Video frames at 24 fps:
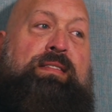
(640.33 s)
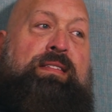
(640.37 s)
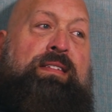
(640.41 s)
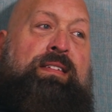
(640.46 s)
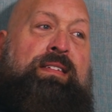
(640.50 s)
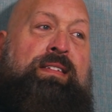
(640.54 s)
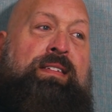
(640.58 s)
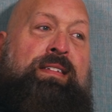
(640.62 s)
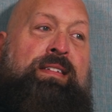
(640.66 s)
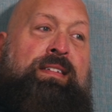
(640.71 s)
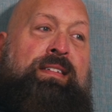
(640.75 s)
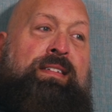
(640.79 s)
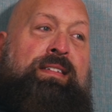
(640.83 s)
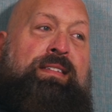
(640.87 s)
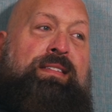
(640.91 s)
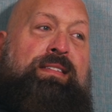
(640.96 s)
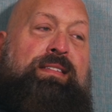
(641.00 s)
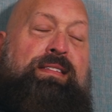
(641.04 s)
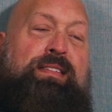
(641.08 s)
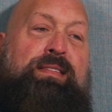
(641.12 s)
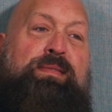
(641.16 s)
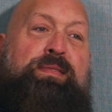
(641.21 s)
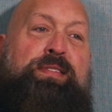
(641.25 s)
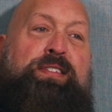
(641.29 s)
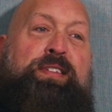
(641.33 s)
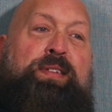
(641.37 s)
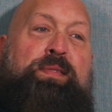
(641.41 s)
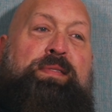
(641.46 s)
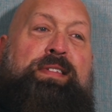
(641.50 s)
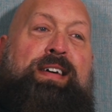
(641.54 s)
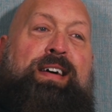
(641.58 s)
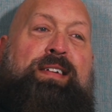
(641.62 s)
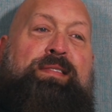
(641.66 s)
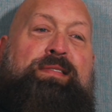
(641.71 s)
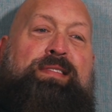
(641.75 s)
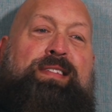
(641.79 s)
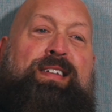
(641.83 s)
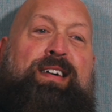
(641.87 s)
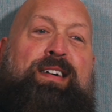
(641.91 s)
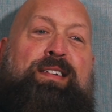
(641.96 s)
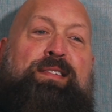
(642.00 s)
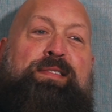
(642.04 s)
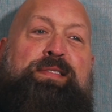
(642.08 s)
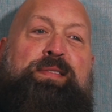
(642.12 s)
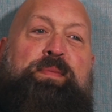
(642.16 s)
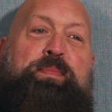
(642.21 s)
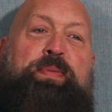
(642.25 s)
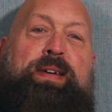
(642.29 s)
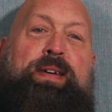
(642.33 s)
Clearly. They were $2,000 a